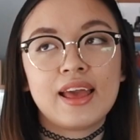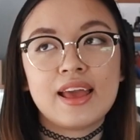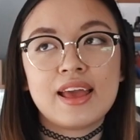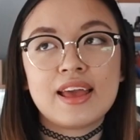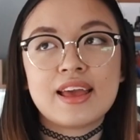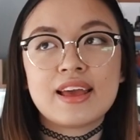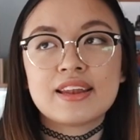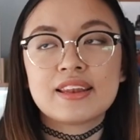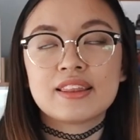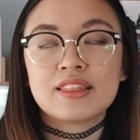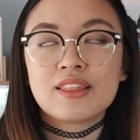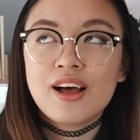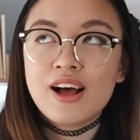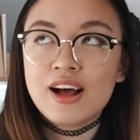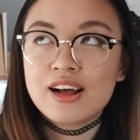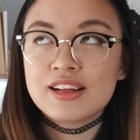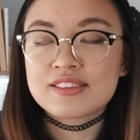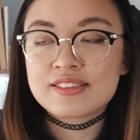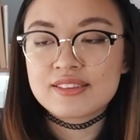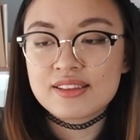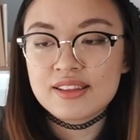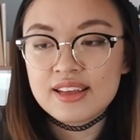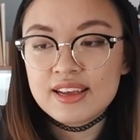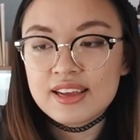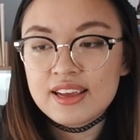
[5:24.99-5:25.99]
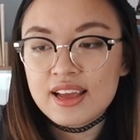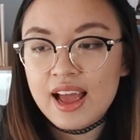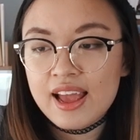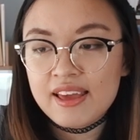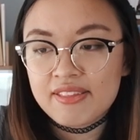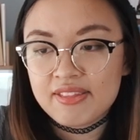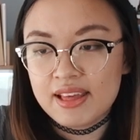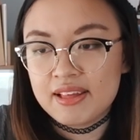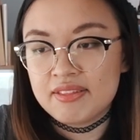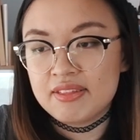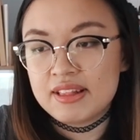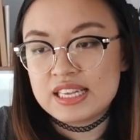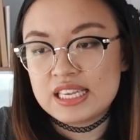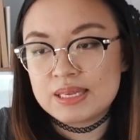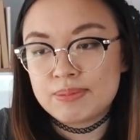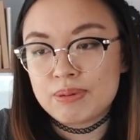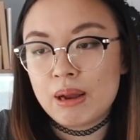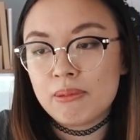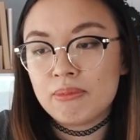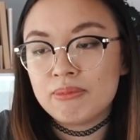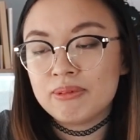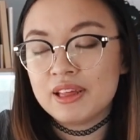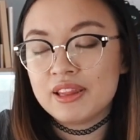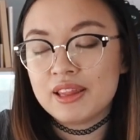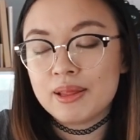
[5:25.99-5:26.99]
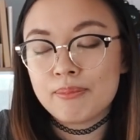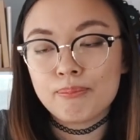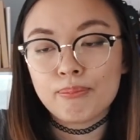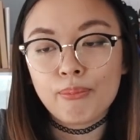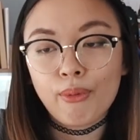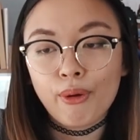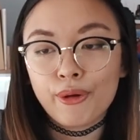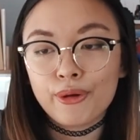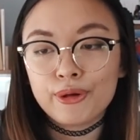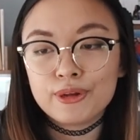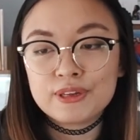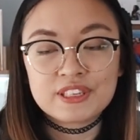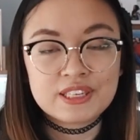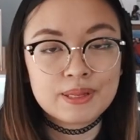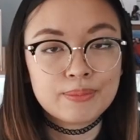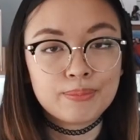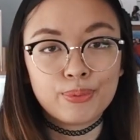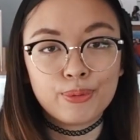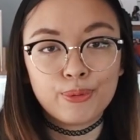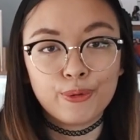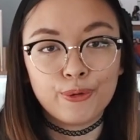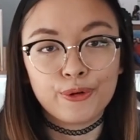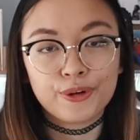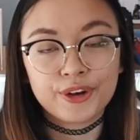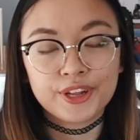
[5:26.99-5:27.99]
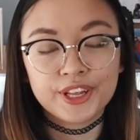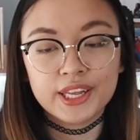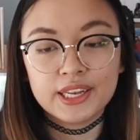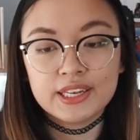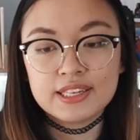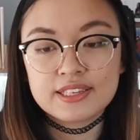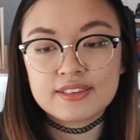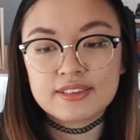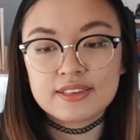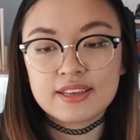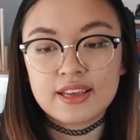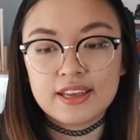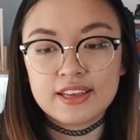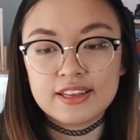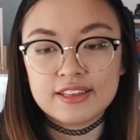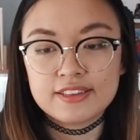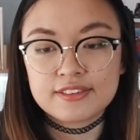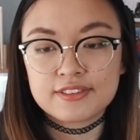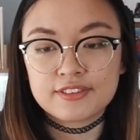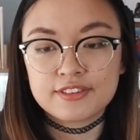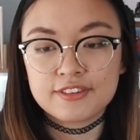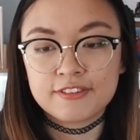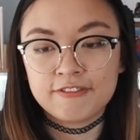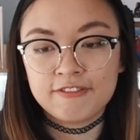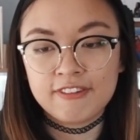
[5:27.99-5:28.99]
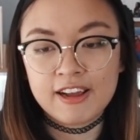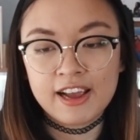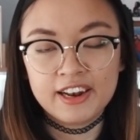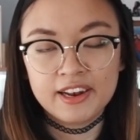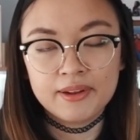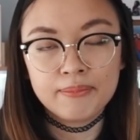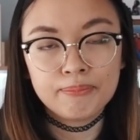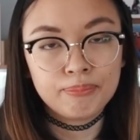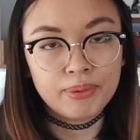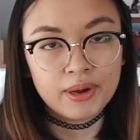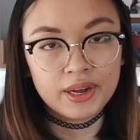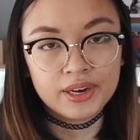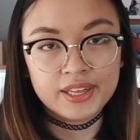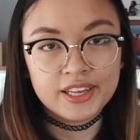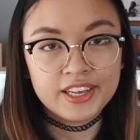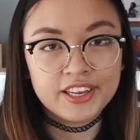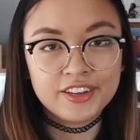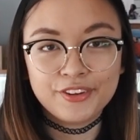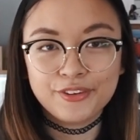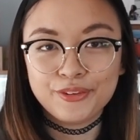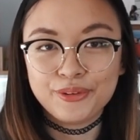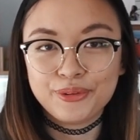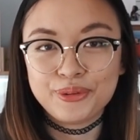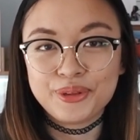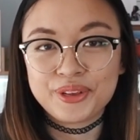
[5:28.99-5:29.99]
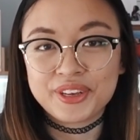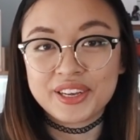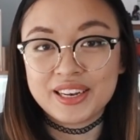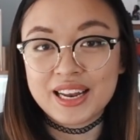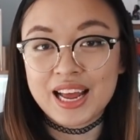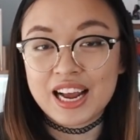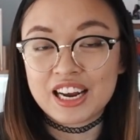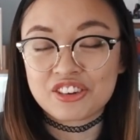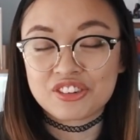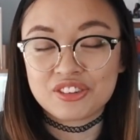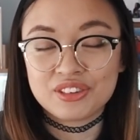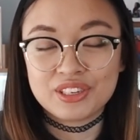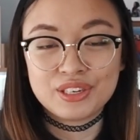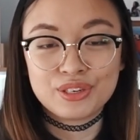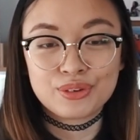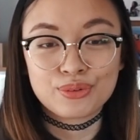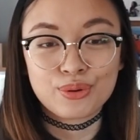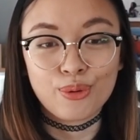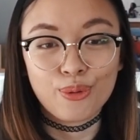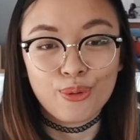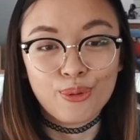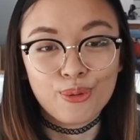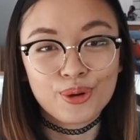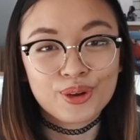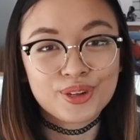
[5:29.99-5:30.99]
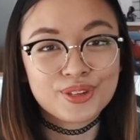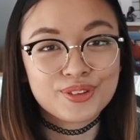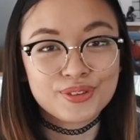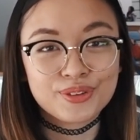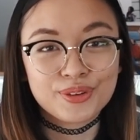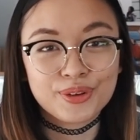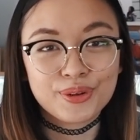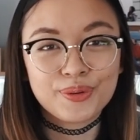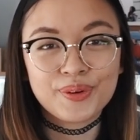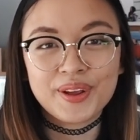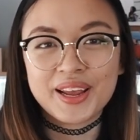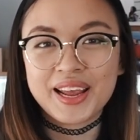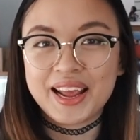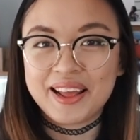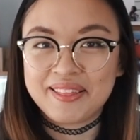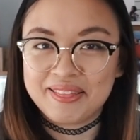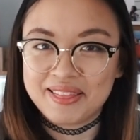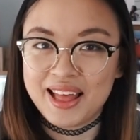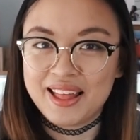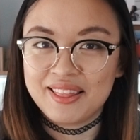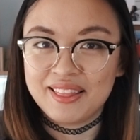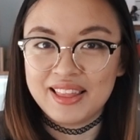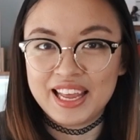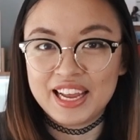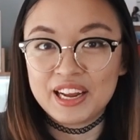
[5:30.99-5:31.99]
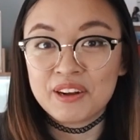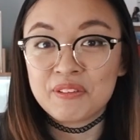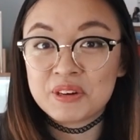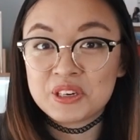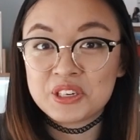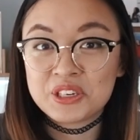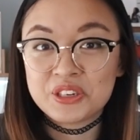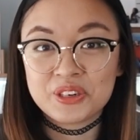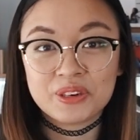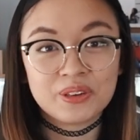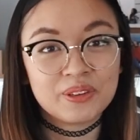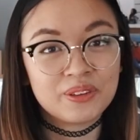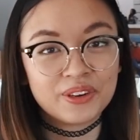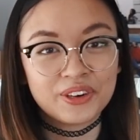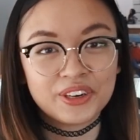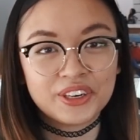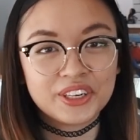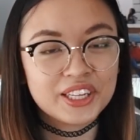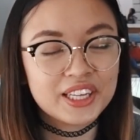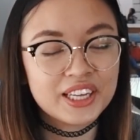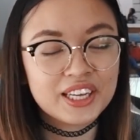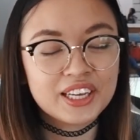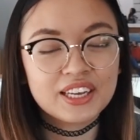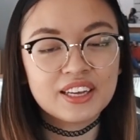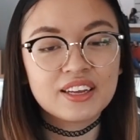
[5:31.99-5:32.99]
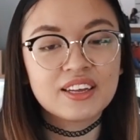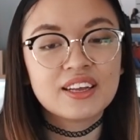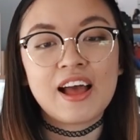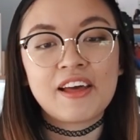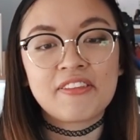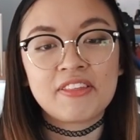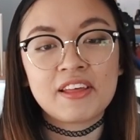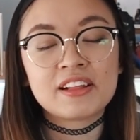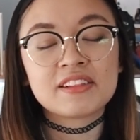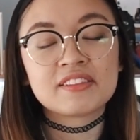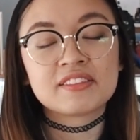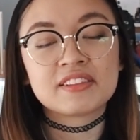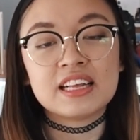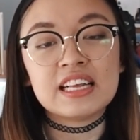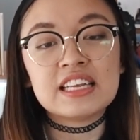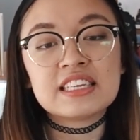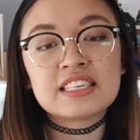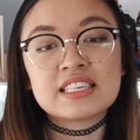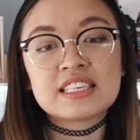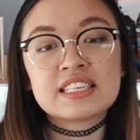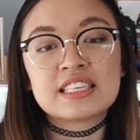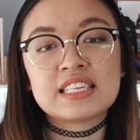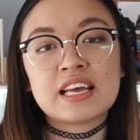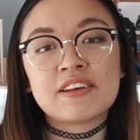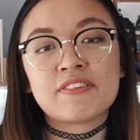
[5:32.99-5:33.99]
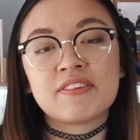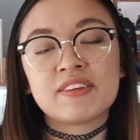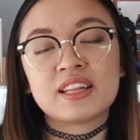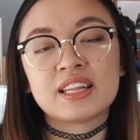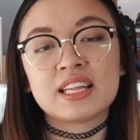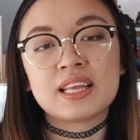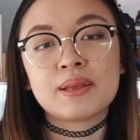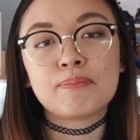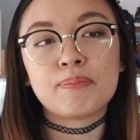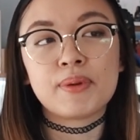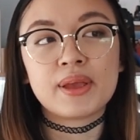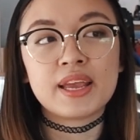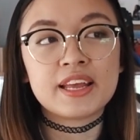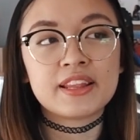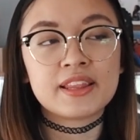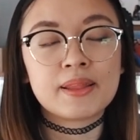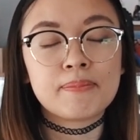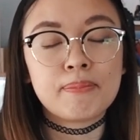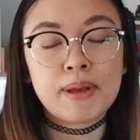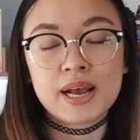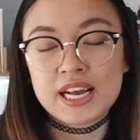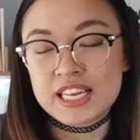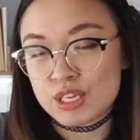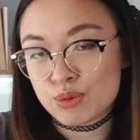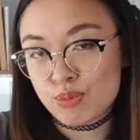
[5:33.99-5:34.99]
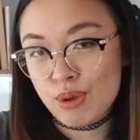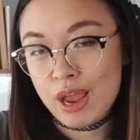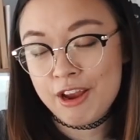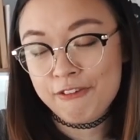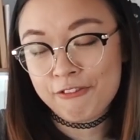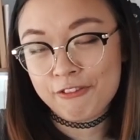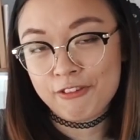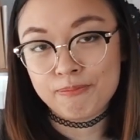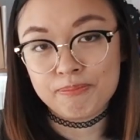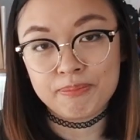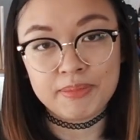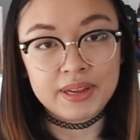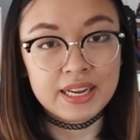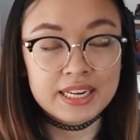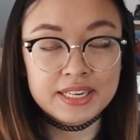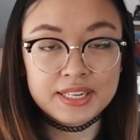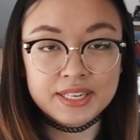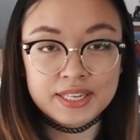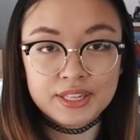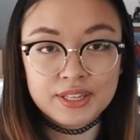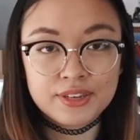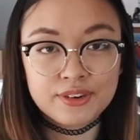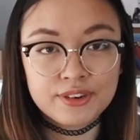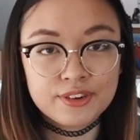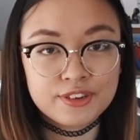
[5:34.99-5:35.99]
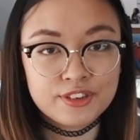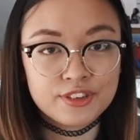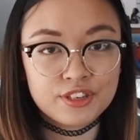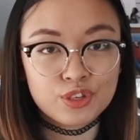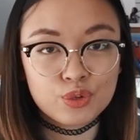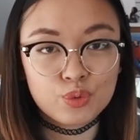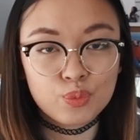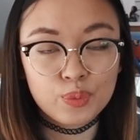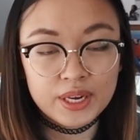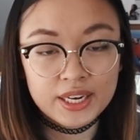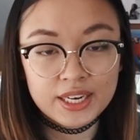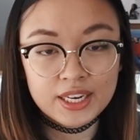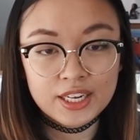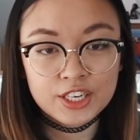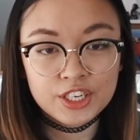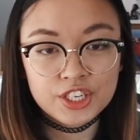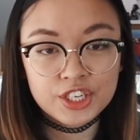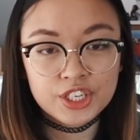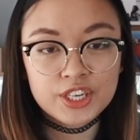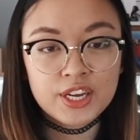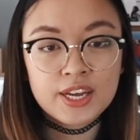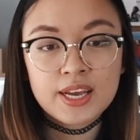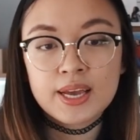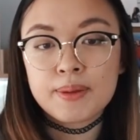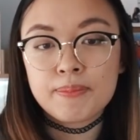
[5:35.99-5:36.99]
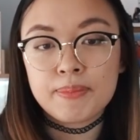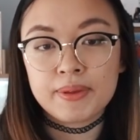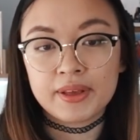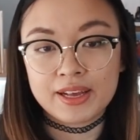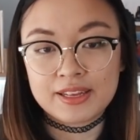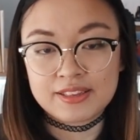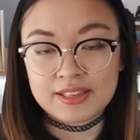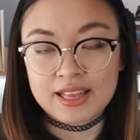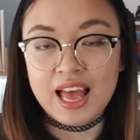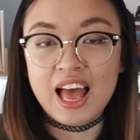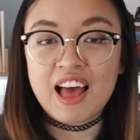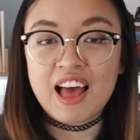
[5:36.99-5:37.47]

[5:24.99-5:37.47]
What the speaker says: And lastly, I think this is probably the most important, is to find a buddy who you can actually talk to in that language you're learning. I think this has definitely been the best way for me to learn Swedish because I